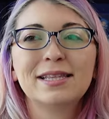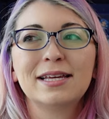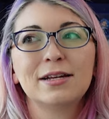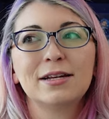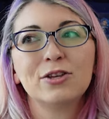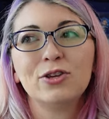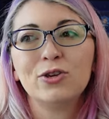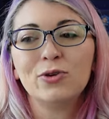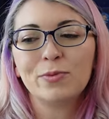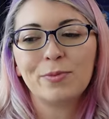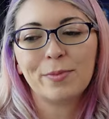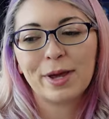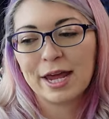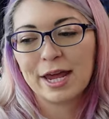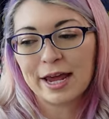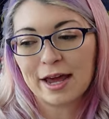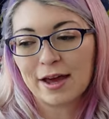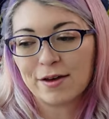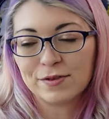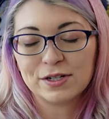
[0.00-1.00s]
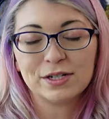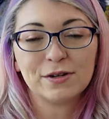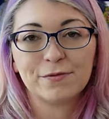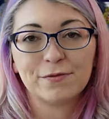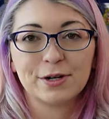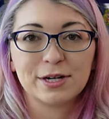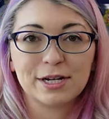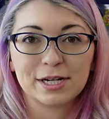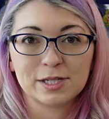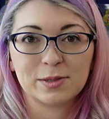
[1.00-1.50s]
then you may have a
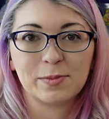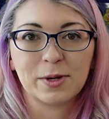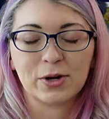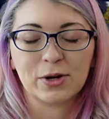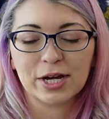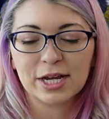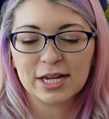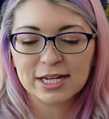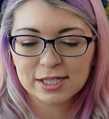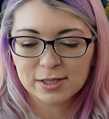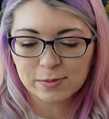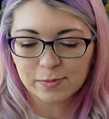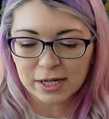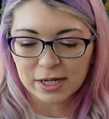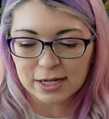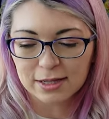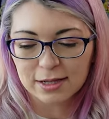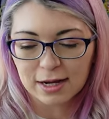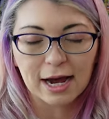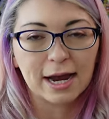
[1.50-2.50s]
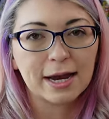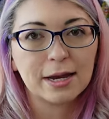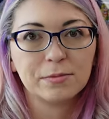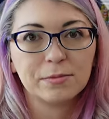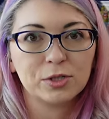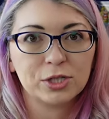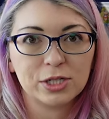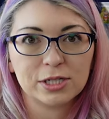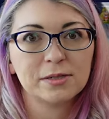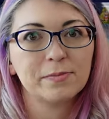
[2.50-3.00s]
different experience, but I
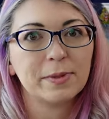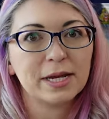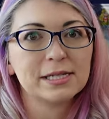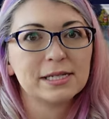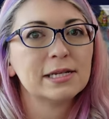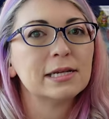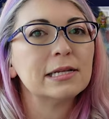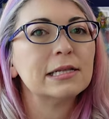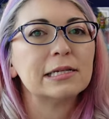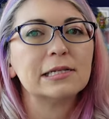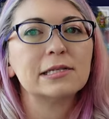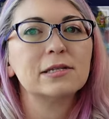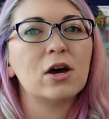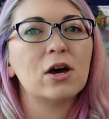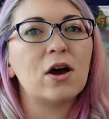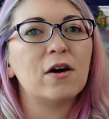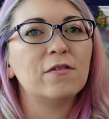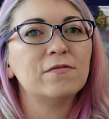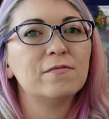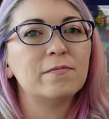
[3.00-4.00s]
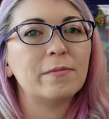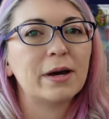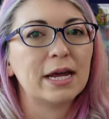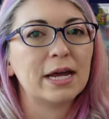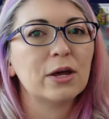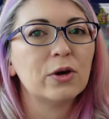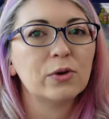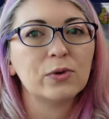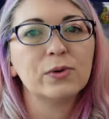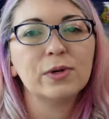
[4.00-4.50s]
am just basing this off
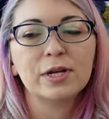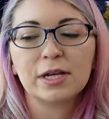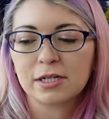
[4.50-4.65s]
my own